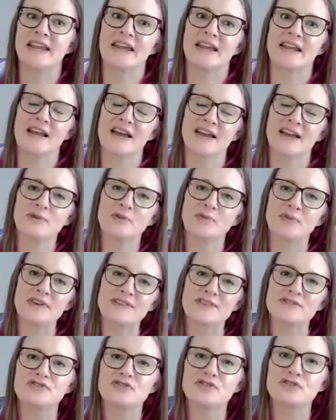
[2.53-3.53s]
and I'm a
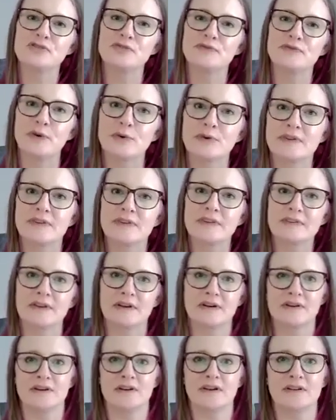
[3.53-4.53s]
researcher who focuses
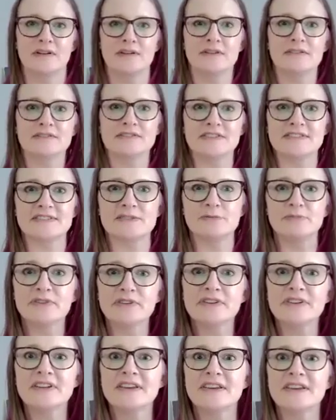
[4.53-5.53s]
on
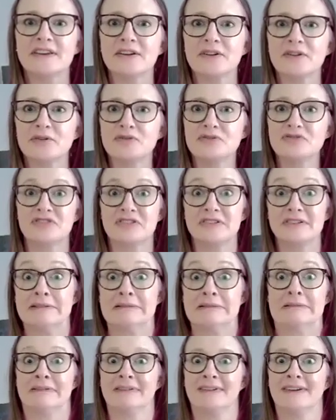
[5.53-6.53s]
disability, inclusion,